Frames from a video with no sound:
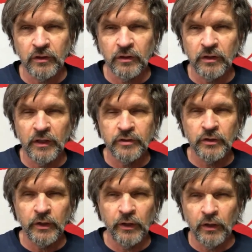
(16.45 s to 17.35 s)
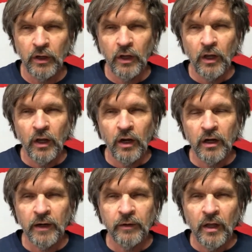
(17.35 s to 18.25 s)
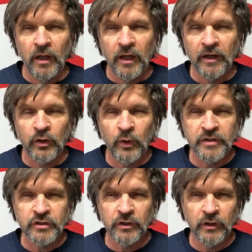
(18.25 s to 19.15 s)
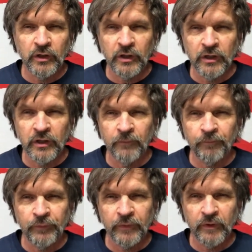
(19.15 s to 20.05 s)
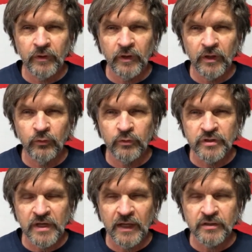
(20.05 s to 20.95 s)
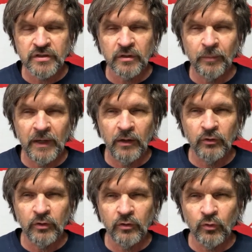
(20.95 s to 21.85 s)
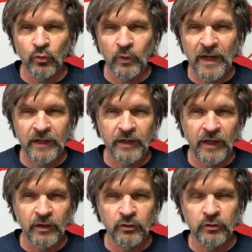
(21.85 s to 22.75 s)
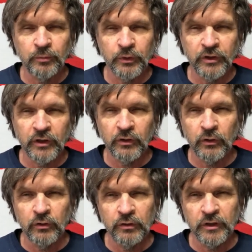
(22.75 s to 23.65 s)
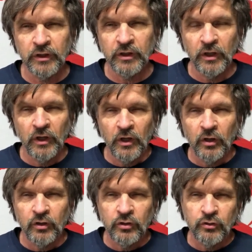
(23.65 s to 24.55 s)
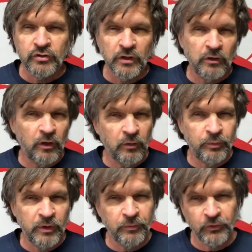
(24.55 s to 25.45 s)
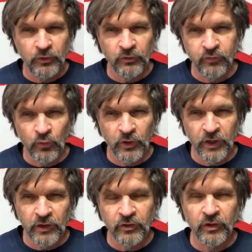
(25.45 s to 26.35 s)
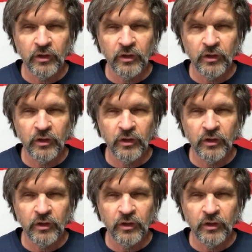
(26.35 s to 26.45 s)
Glad you're here. All right, had a question that was asked about racket angle, particularly using long pips on your forehand.